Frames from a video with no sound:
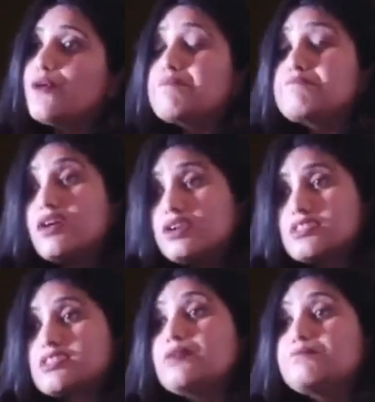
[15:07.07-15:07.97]
emerge
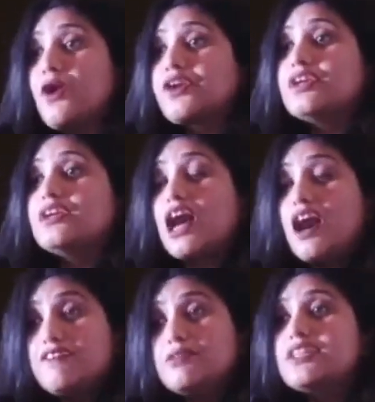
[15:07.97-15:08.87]
as an important
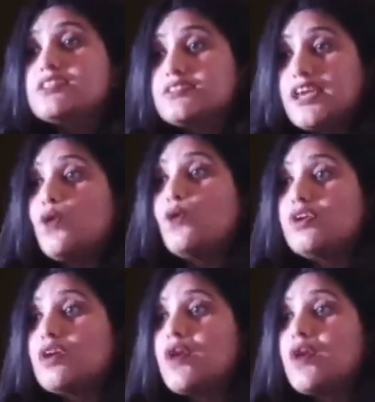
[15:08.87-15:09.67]
government stakeholder